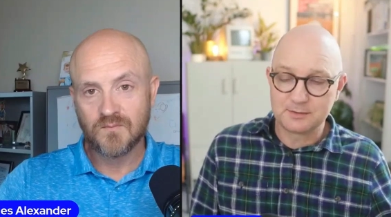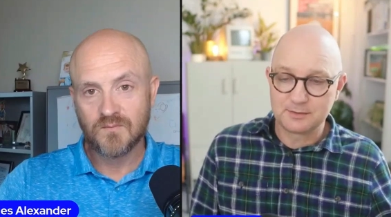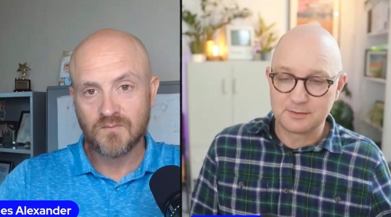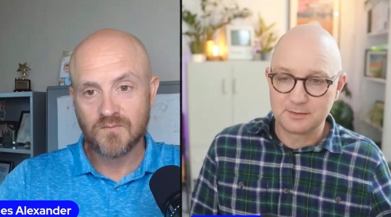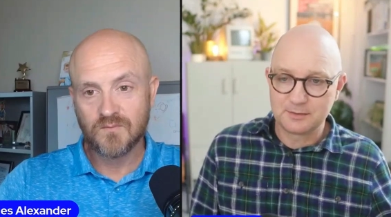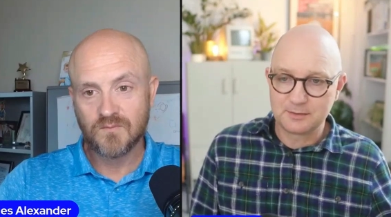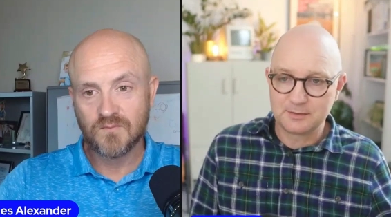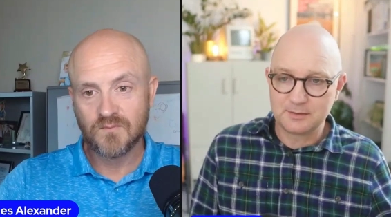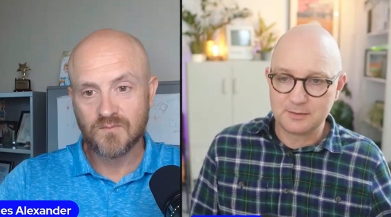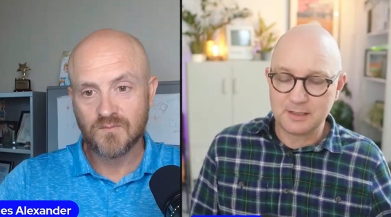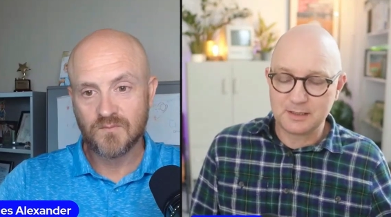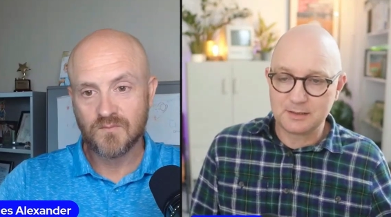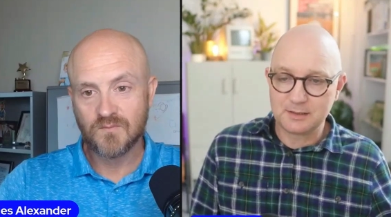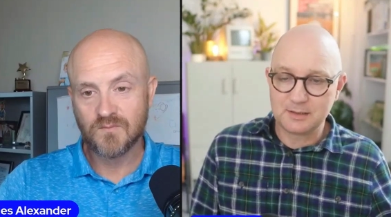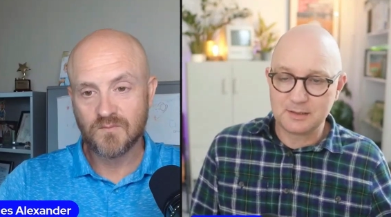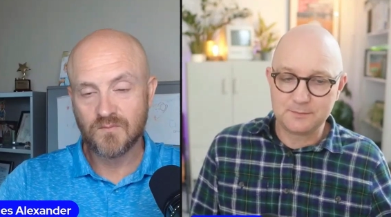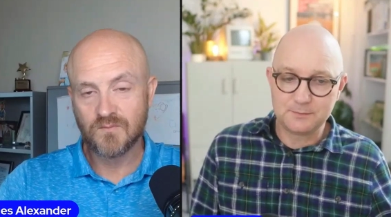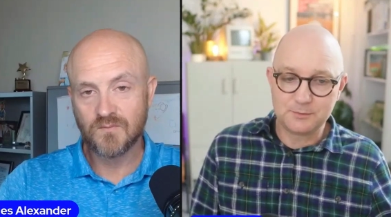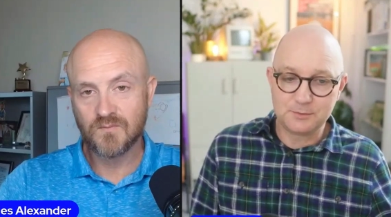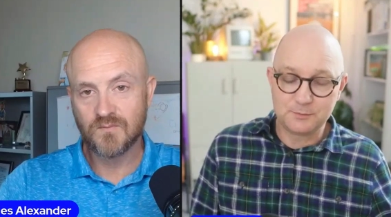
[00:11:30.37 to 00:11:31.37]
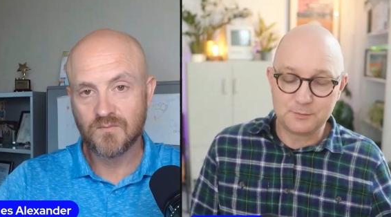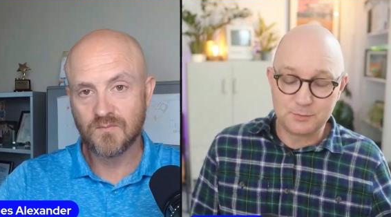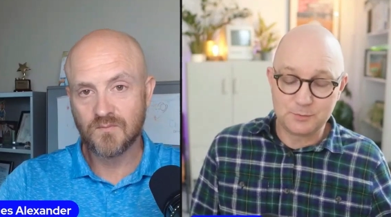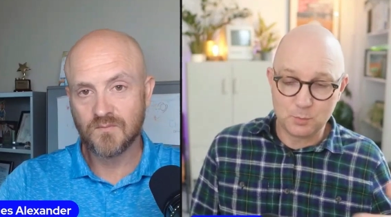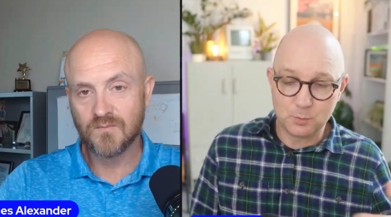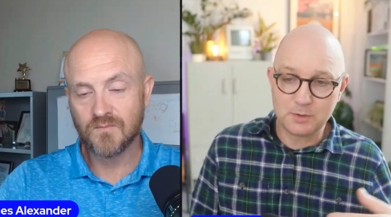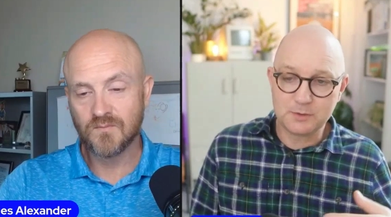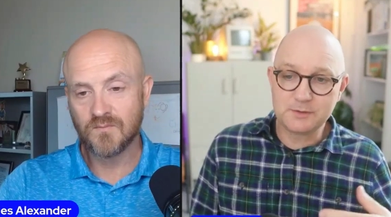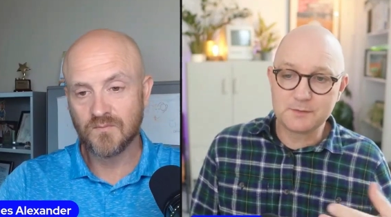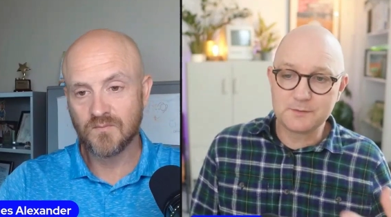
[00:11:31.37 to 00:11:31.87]
Speaker 1: that if, if you
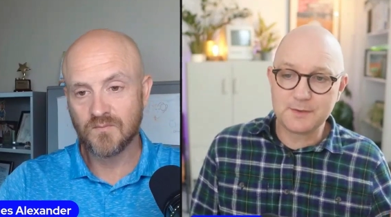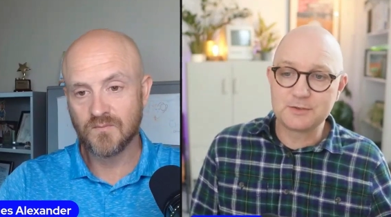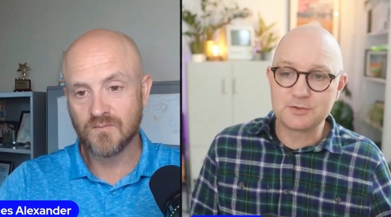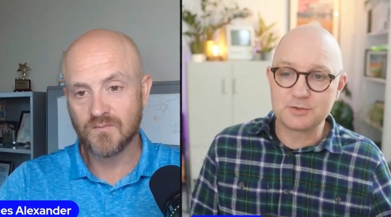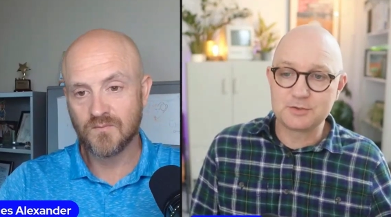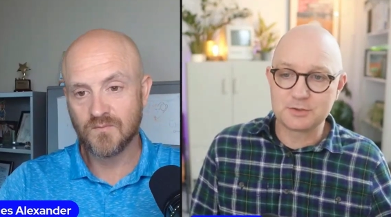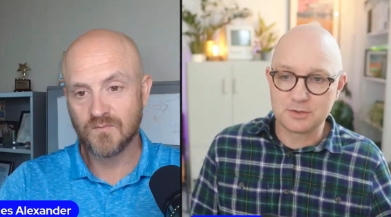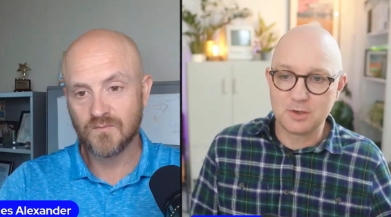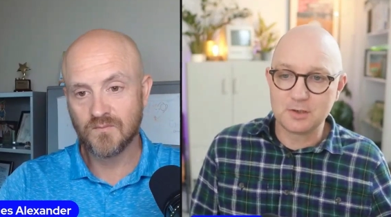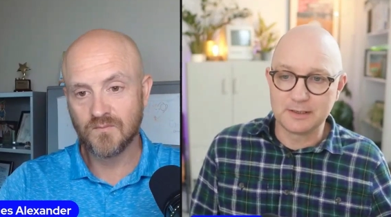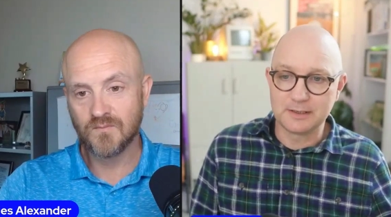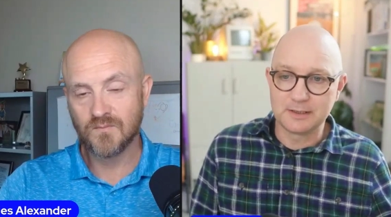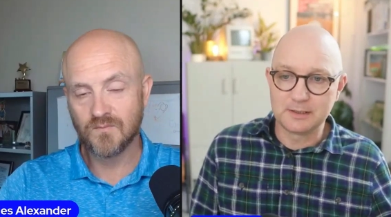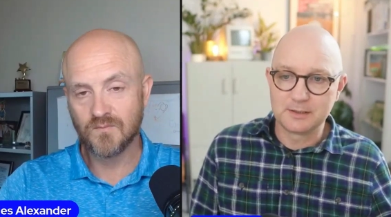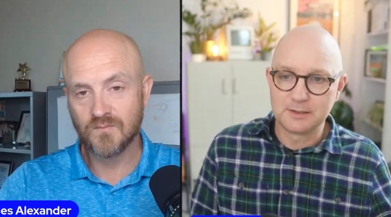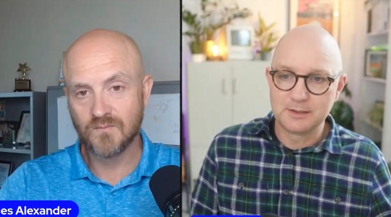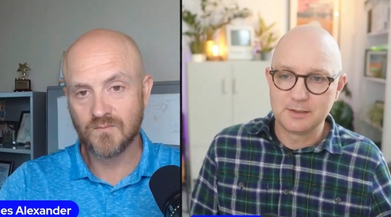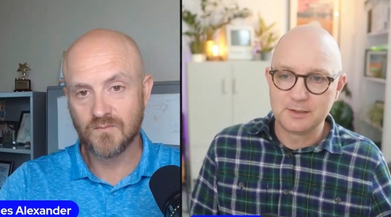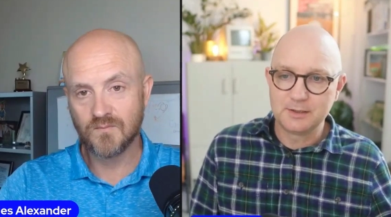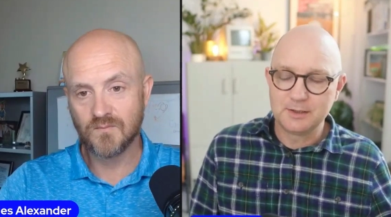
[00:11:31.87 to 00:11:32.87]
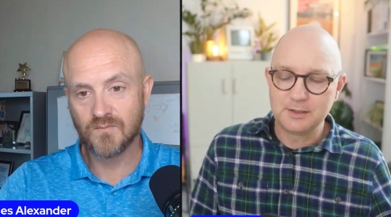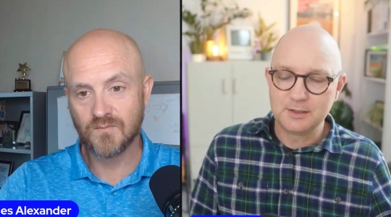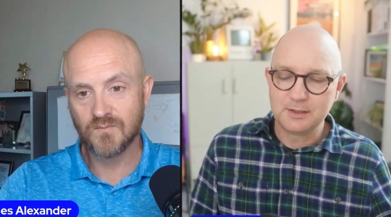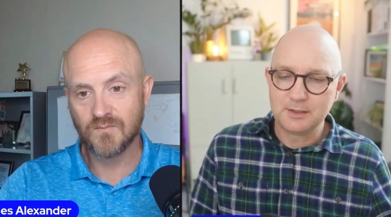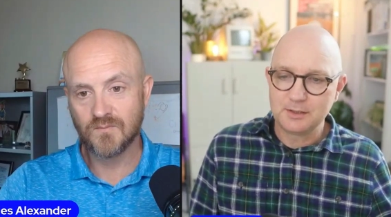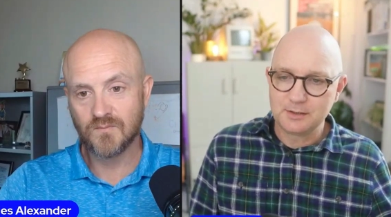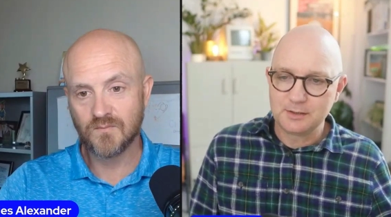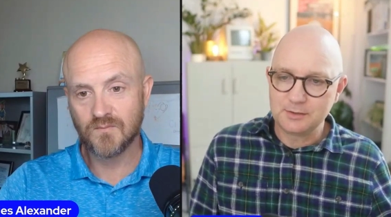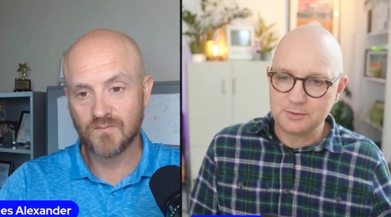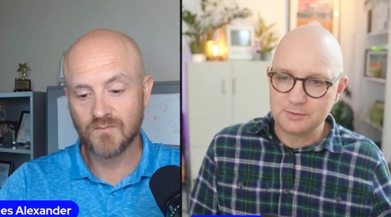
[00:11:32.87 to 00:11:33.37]
want to find your calling,
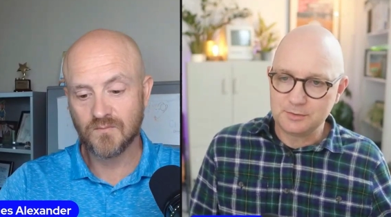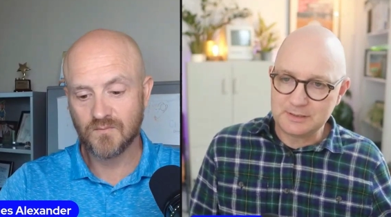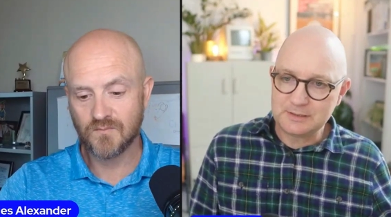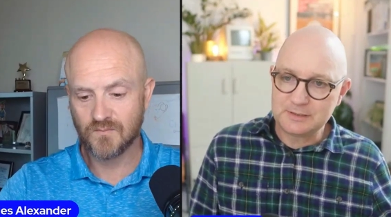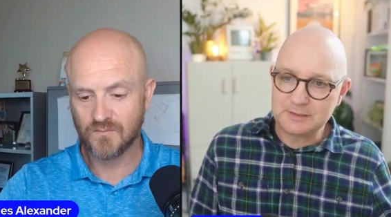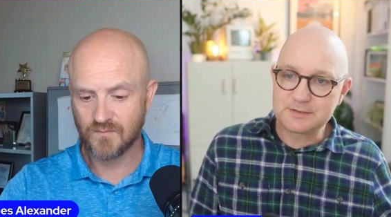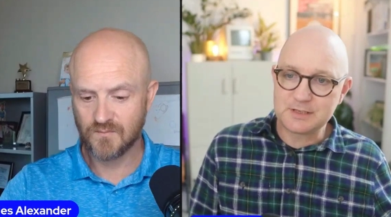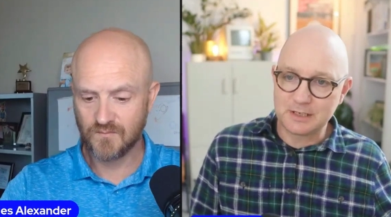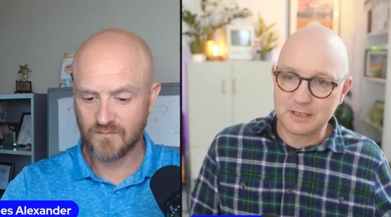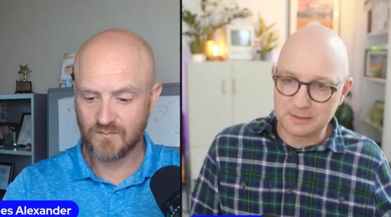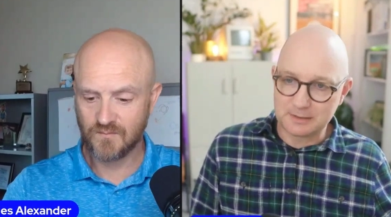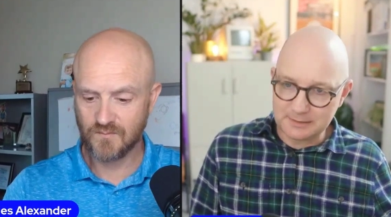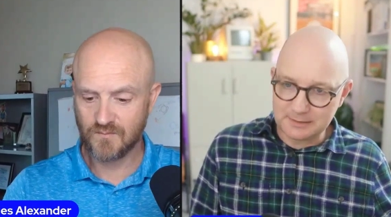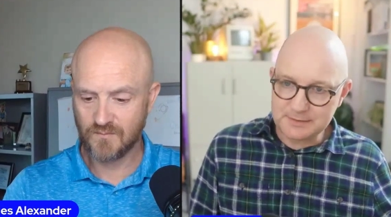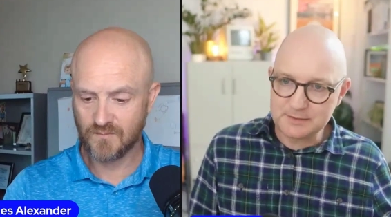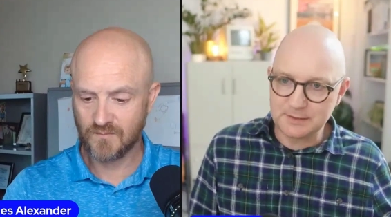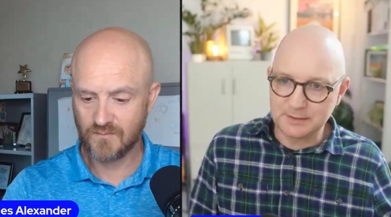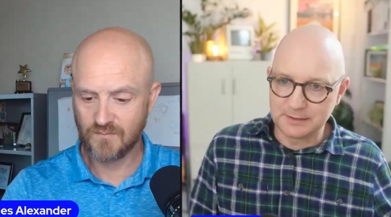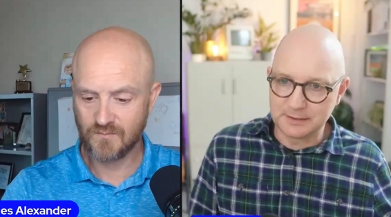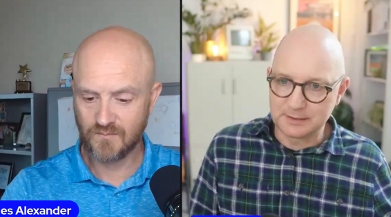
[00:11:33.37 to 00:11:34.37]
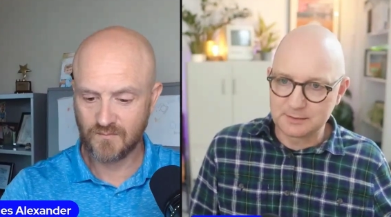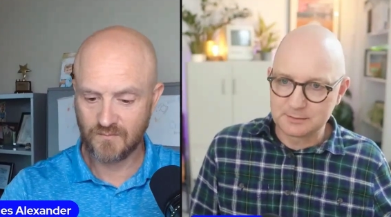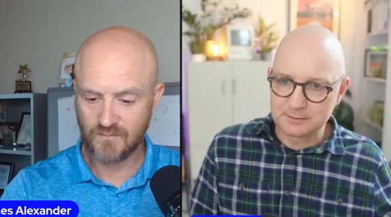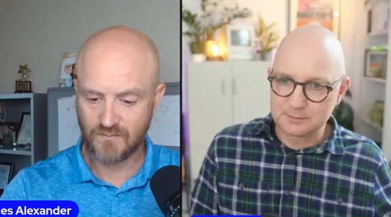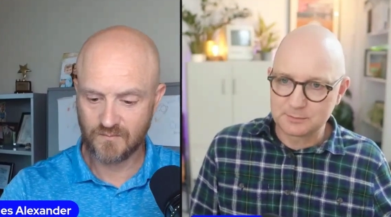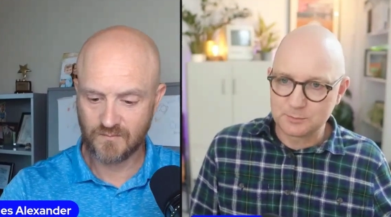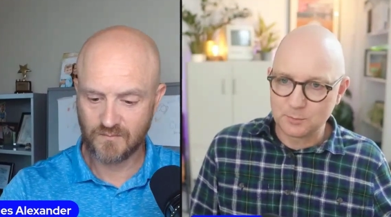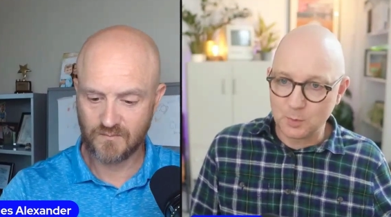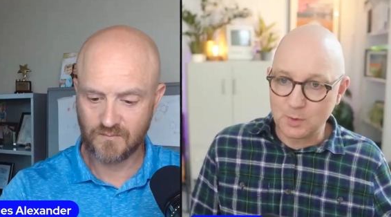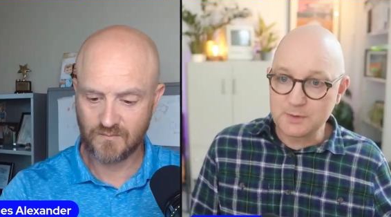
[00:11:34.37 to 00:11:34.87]
you need to start listening.
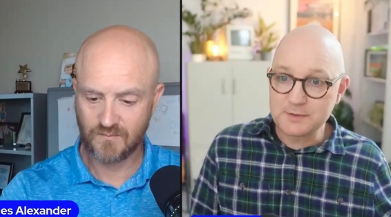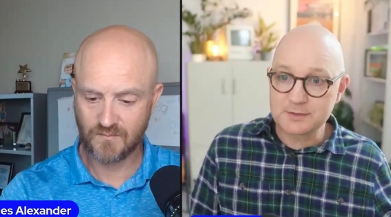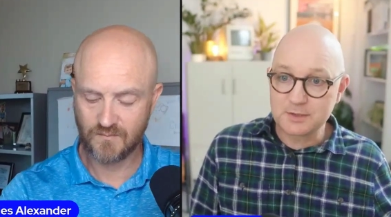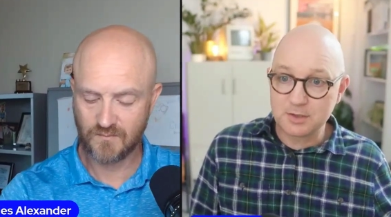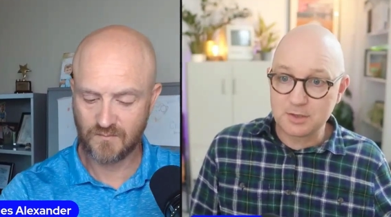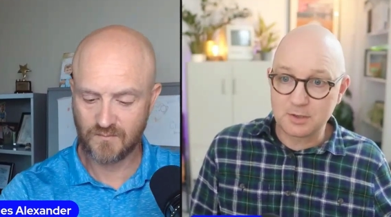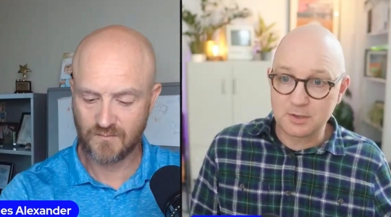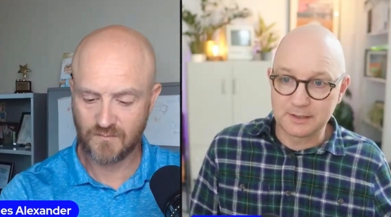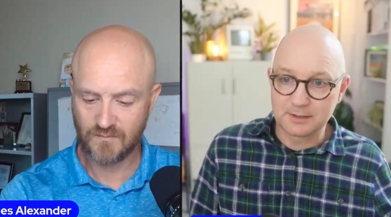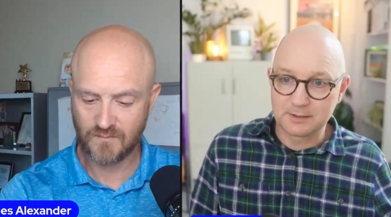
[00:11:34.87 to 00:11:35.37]
What's calling?